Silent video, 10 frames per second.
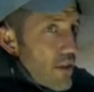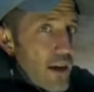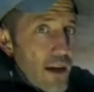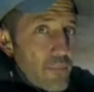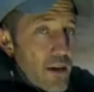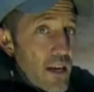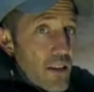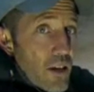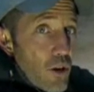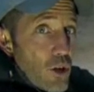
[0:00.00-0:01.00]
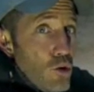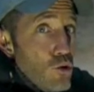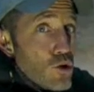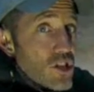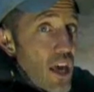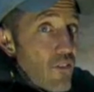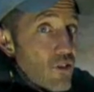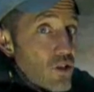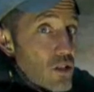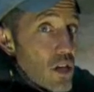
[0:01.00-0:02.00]
They, um, they are huge
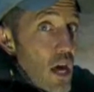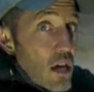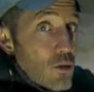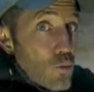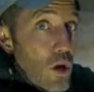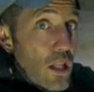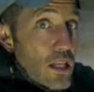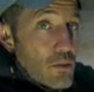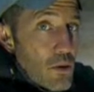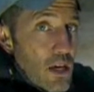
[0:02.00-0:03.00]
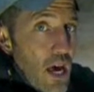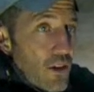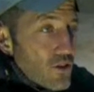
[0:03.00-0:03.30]
scavengers as well as being